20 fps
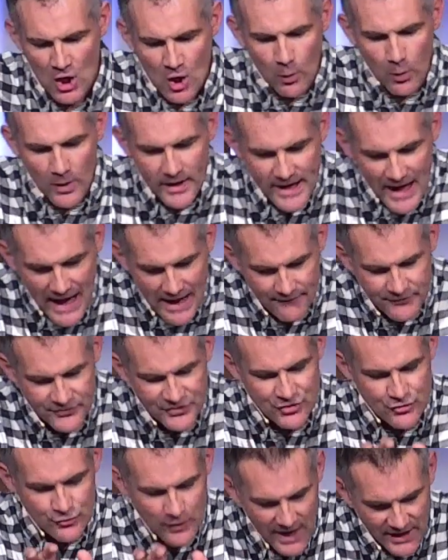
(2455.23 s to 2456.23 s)
we have
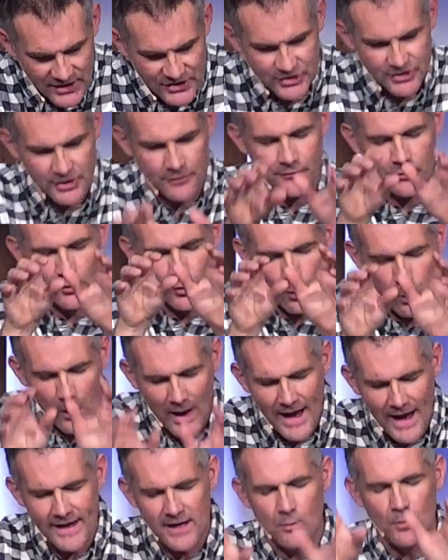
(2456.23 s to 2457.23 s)
structured it for a
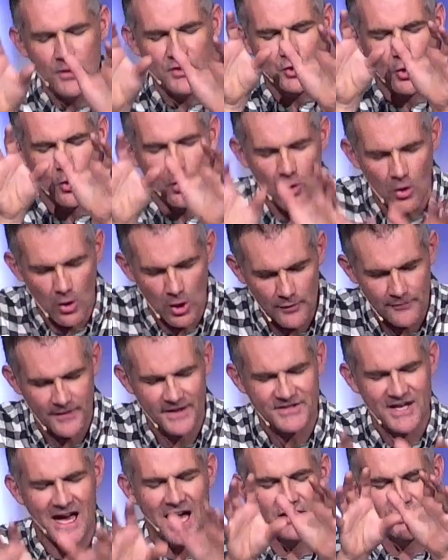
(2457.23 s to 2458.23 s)
way in which all of
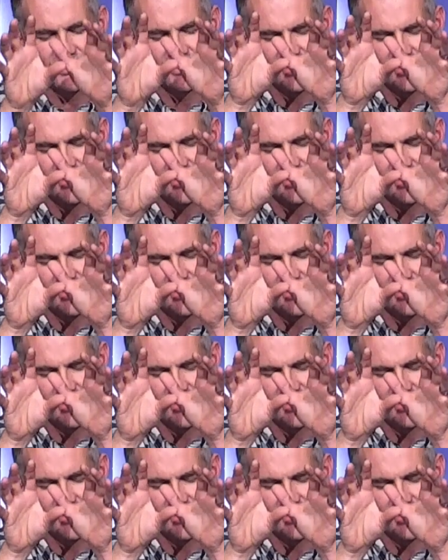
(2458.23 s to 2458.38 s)
us are